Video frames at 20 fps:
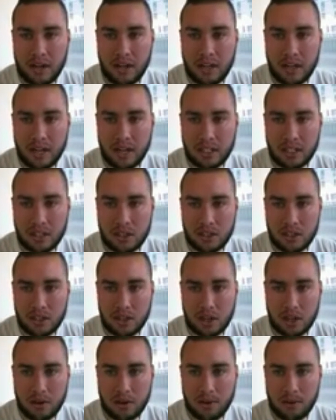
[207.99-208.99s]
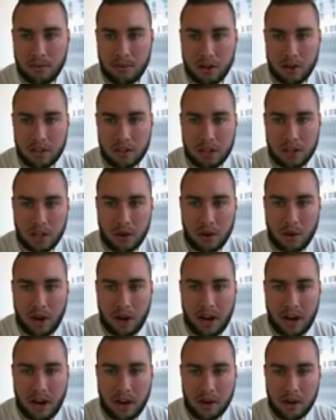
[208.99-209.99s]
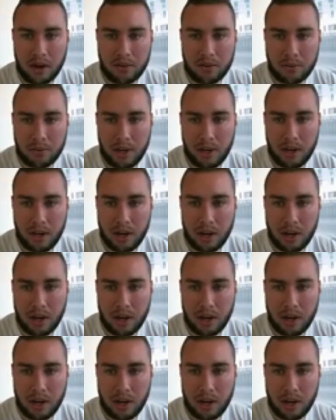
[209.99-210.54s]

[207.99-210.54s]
index is just going to reverse and go higher from here